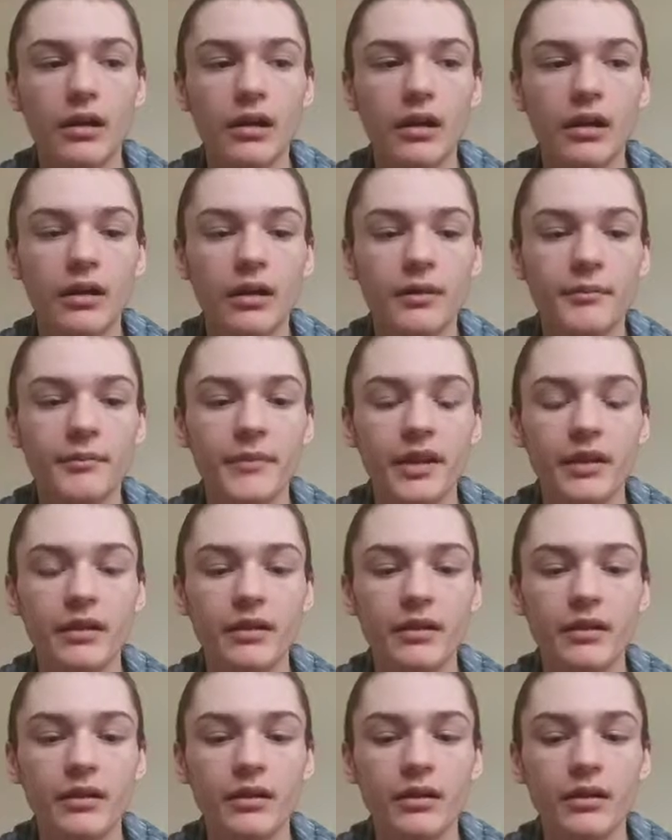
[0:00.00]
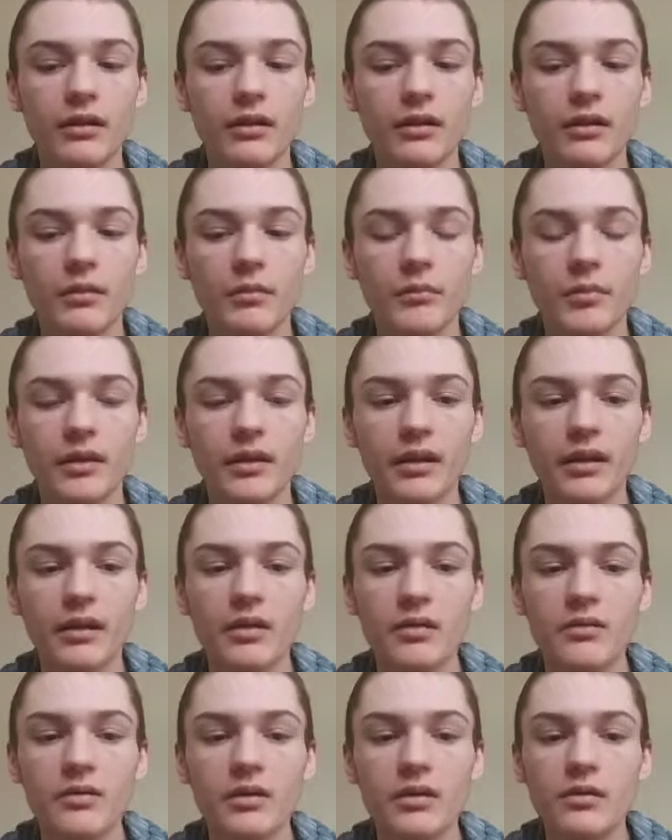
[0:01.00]
Um, and but they
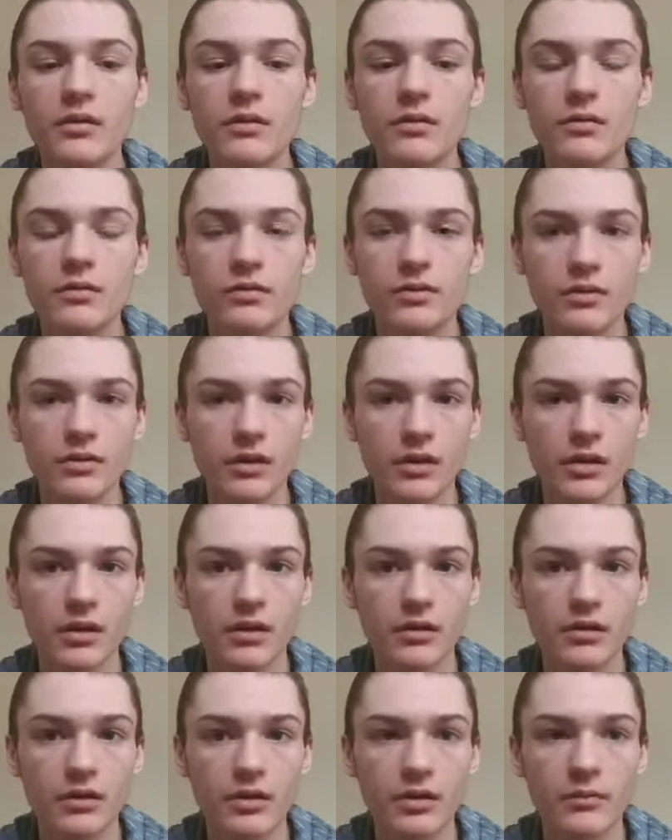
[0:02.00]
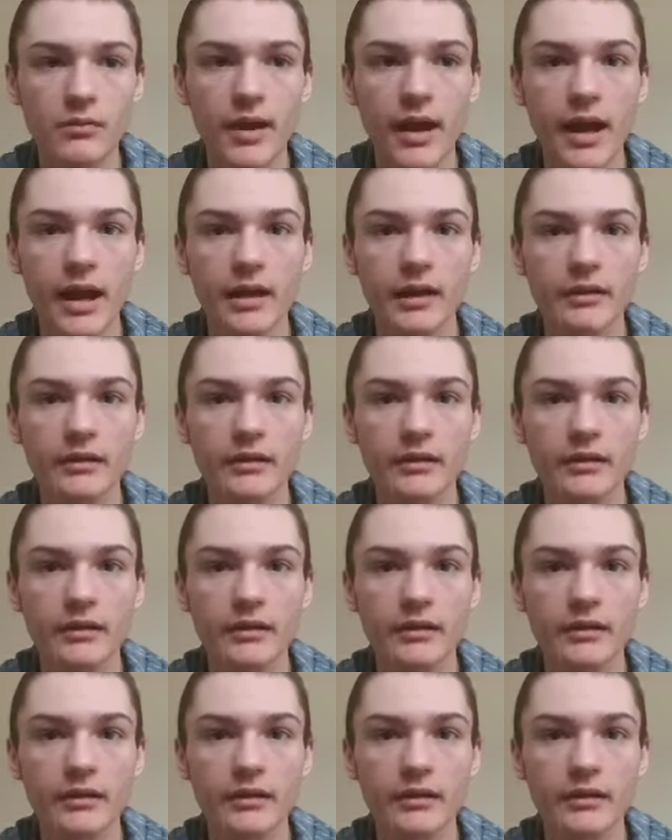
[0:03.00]
don't usually hurt too bad